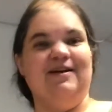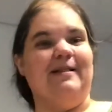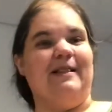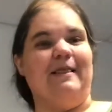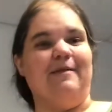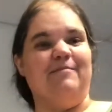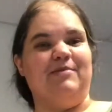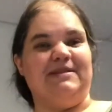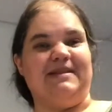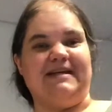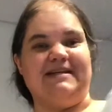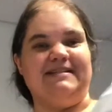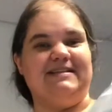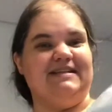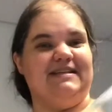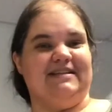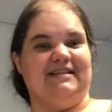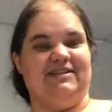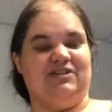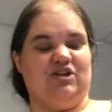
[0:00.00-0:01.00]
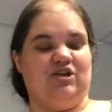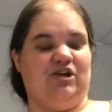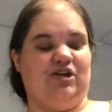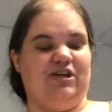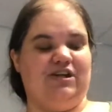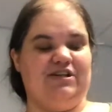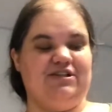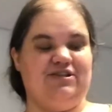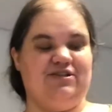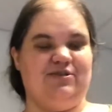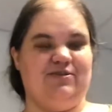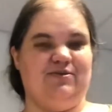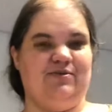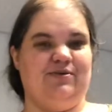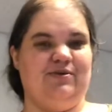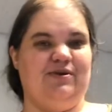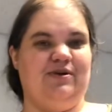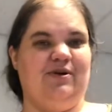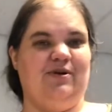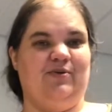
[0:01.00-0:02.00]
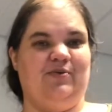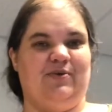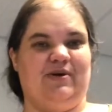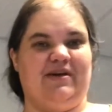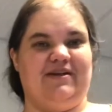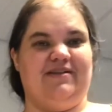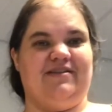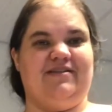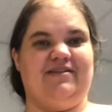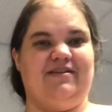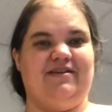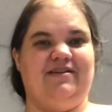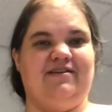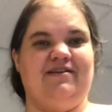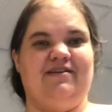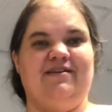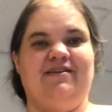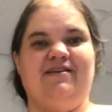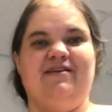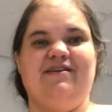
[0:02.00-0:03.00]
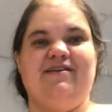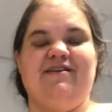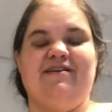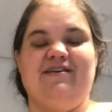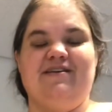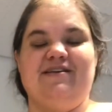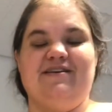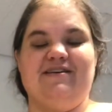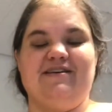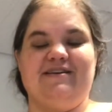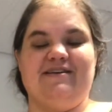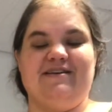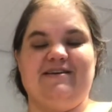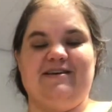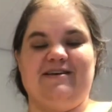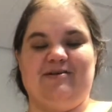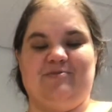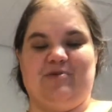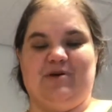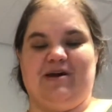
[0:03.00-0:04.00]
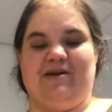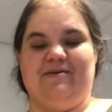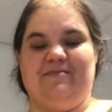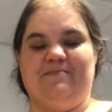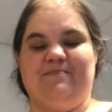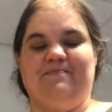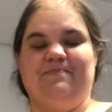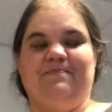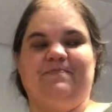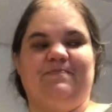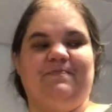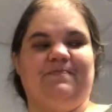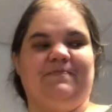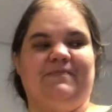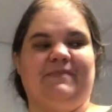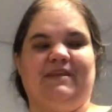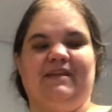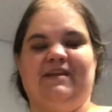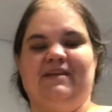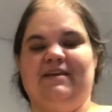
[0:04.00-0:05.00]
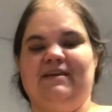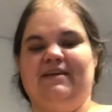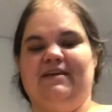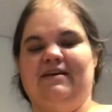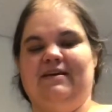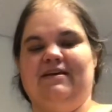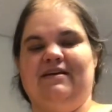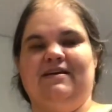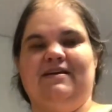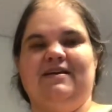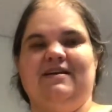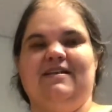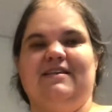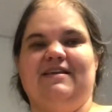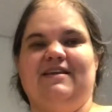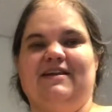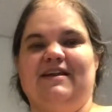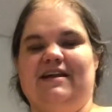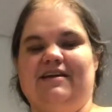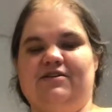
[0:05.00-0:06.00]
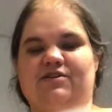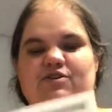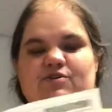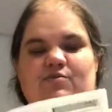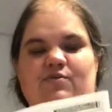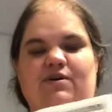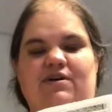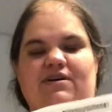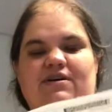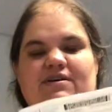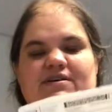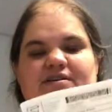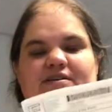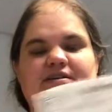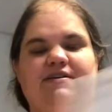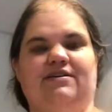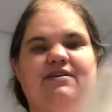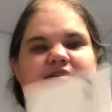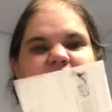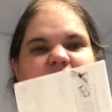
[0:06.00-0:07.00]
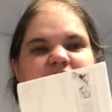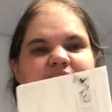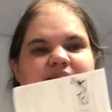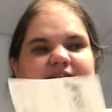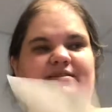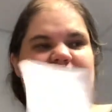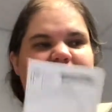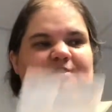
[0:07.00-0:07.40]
But that's it, that's all I do with eBay. The next one is the